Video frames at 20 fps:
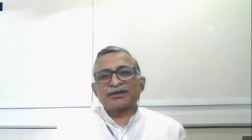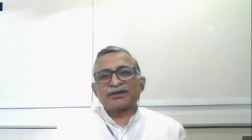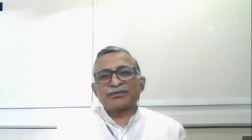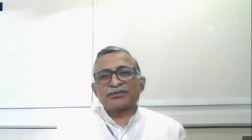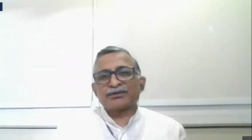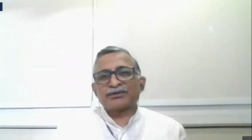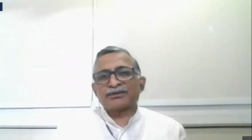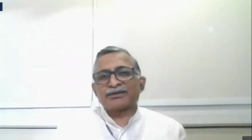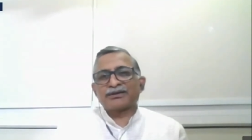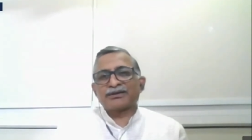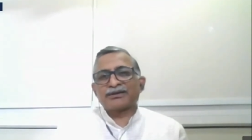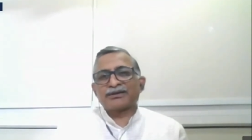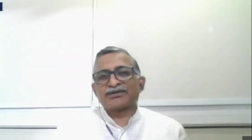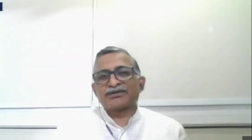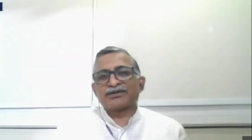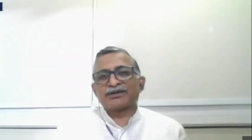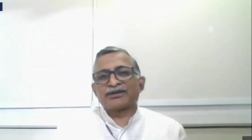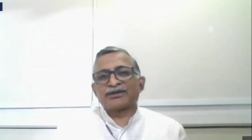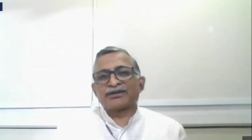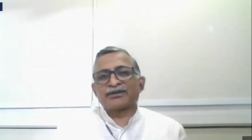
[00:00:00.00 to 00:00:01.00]
about 200
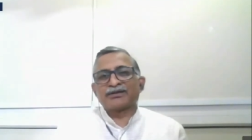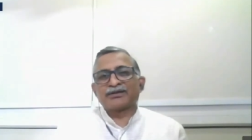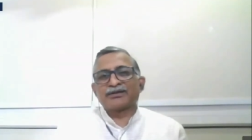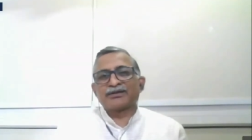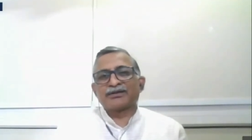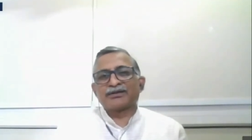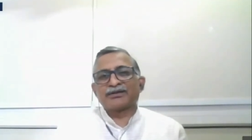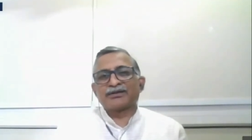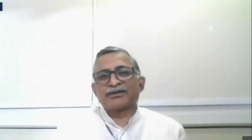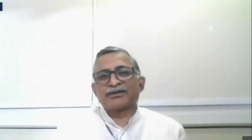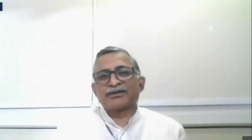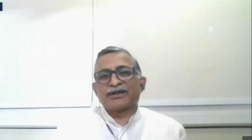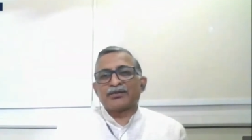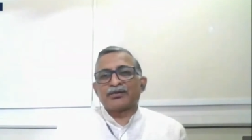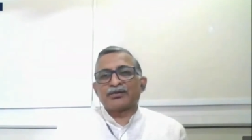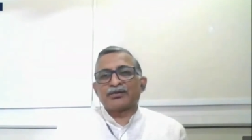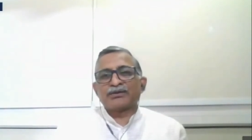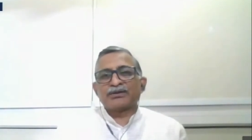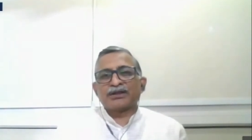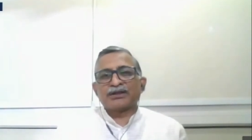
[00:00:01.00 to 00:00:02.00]
slide
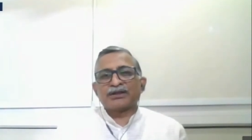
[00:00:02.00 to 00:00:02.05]
presentation